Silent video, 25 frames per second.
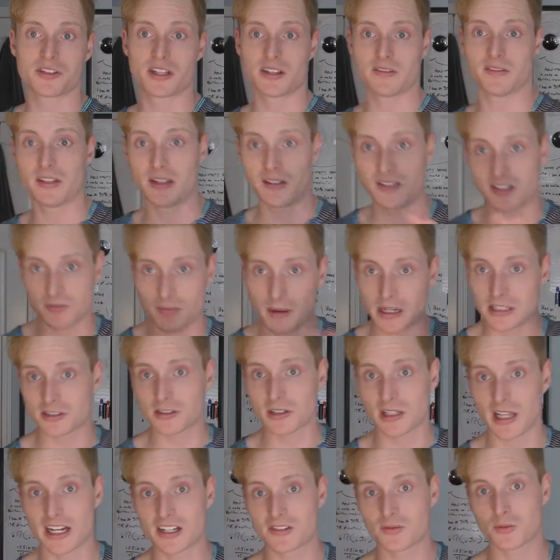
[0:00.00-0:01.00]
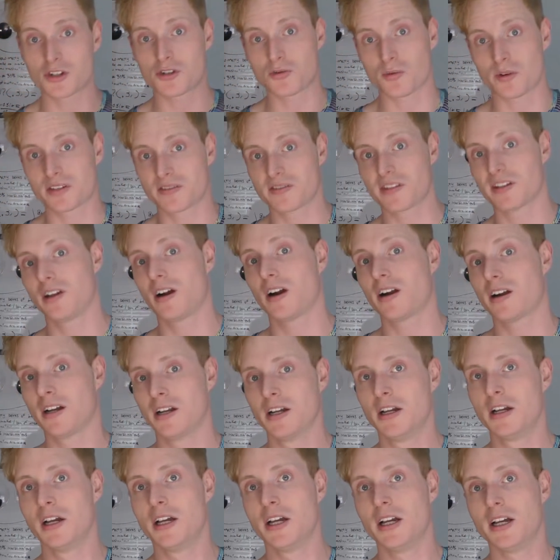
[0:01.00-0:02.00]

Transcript: they, they've specialized which ones they are,